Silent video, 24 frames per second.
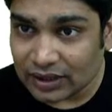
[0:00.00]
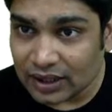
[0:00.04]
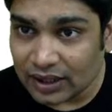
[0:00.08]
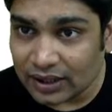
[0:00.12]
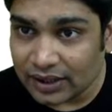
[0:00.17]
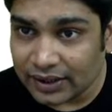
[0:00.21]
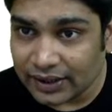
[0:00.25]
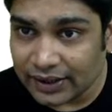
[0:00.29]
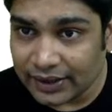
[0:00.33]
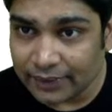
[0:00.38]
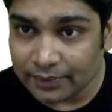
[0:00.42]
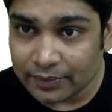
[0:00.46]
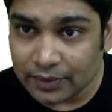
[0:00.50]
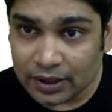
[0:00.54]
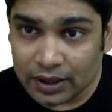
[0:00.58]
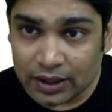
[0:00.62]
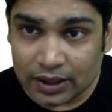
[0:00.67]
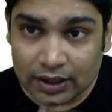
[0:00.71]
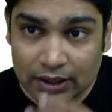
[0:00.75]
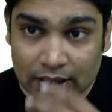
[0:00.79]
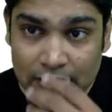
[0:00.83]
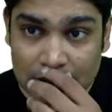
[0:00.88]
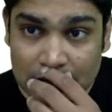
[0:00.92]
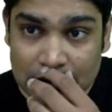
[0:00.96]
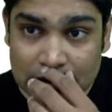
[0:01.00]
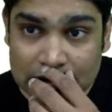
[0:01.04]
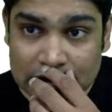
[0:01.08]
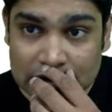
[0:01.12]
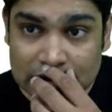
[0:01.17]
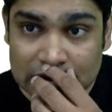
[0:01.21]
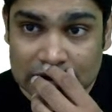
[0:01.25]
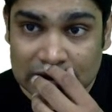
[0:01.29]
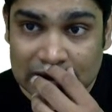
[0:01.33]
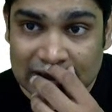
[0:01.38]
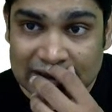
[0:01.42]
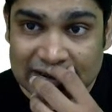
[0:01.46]
Agreed.
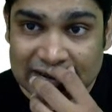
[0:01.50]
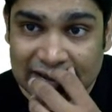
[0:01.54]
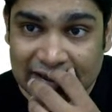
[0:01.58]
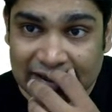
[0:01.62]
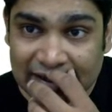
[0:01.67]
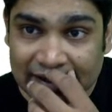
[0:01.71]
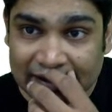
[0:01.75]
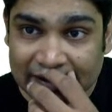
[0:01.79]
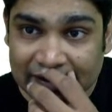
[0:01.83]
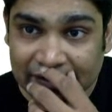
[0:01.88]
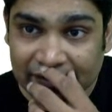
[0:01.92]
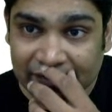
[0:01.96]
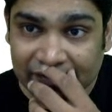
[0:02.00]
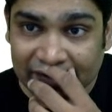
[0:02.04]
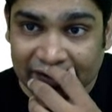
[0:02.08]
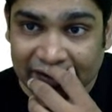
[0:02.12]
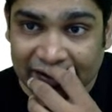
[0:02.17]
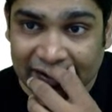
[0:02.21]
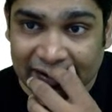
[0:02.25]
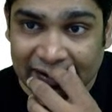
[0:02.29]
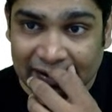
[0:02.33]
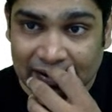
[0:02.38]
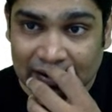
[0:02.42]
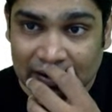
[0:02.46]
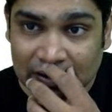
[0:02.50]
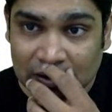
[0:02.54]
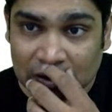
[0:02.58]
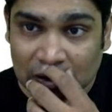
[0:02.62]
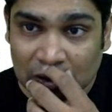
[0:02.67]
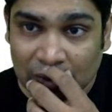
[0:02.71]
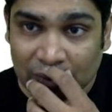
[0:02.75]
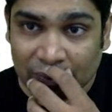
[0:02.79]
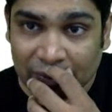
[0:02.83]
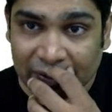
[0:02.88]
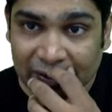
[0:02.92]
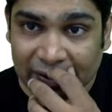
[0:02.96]
So what is the electric field
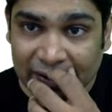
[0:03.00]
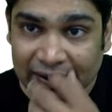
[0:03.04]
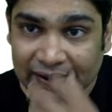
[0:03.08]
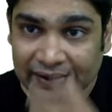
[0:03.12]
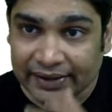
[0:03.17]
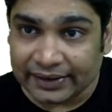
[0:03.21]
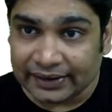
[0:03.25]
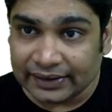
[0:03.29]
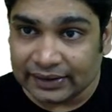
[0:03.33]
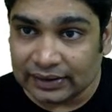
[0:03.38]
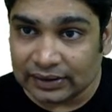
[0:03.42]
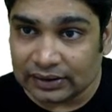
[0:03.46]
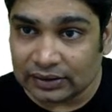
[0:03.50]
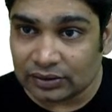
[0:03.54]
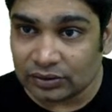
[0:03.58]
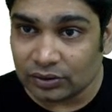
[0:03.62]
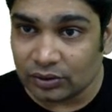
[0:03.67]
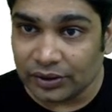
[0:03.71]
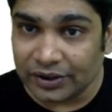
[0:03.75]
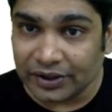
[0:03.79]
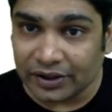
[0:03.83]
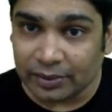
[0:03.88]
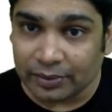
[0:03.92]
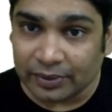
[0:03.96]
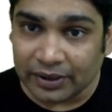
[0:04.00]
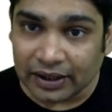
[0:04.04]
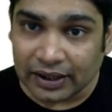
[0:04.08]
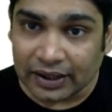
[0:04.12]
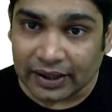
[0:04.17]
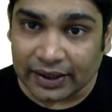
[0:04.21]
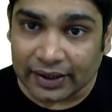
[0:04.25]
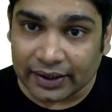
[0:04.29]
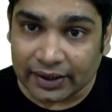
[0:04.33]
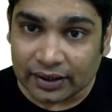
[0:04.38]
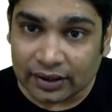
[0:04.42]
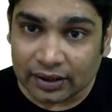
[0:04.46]
component here going to be
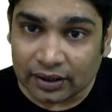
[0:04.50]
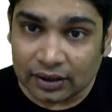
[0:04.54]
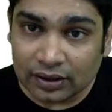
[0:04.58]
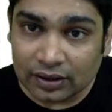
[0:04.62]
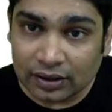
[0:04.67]
like?